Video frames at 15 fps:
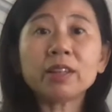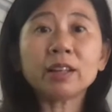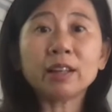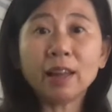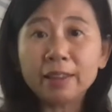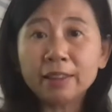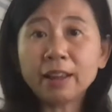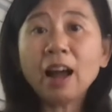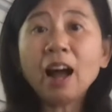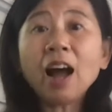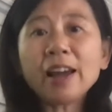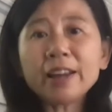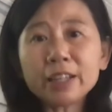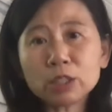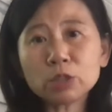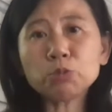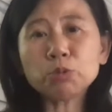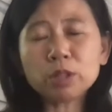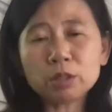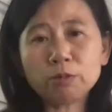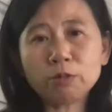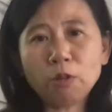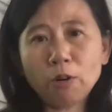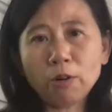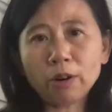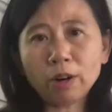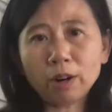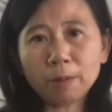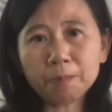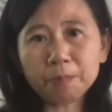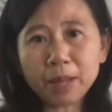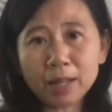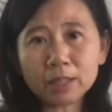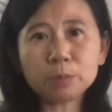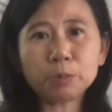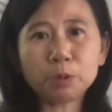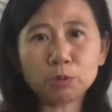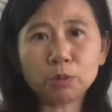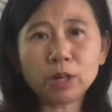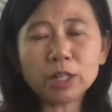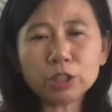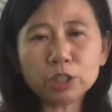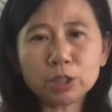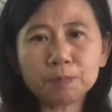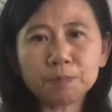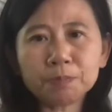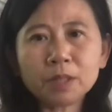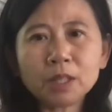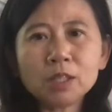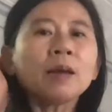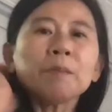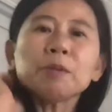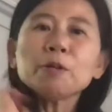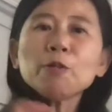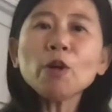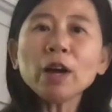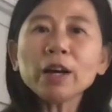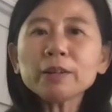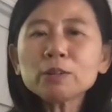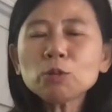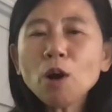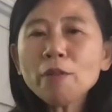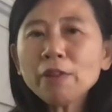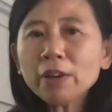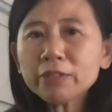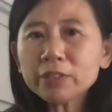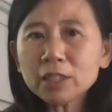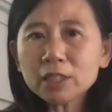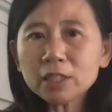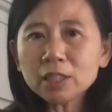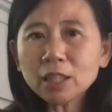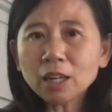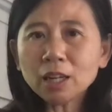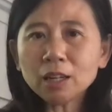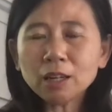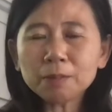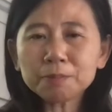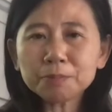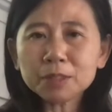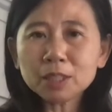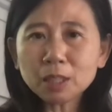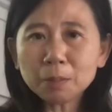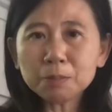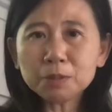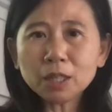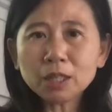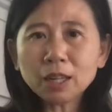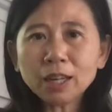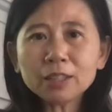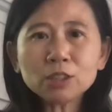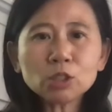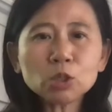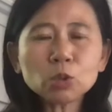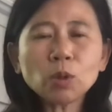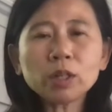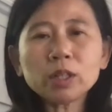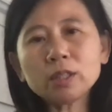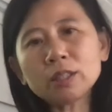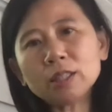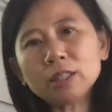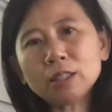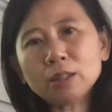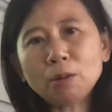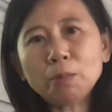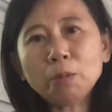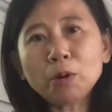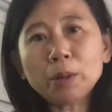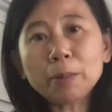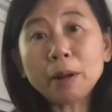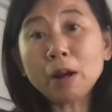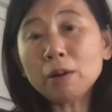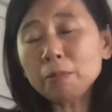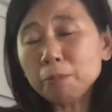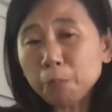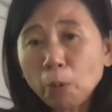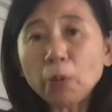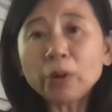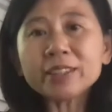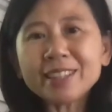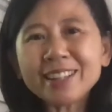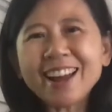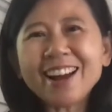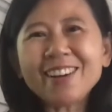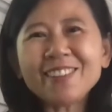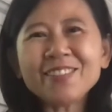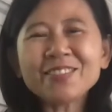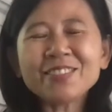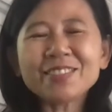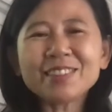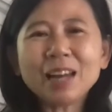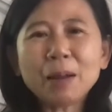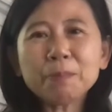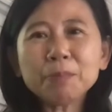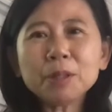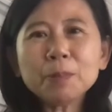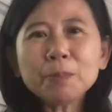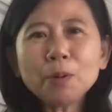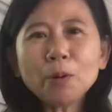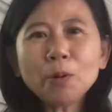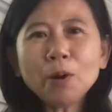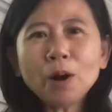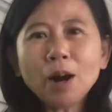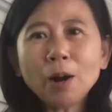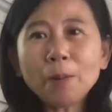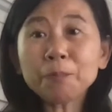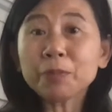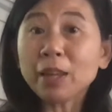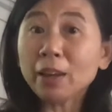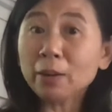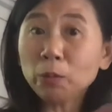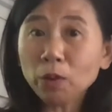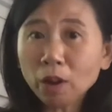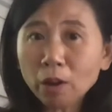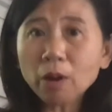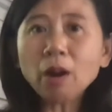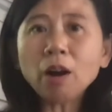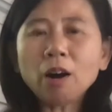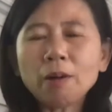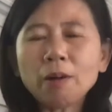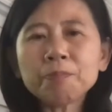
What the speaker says: at the highest risk for aspiration. Before I drop on this subject, I just wanted, pointed out that people uh,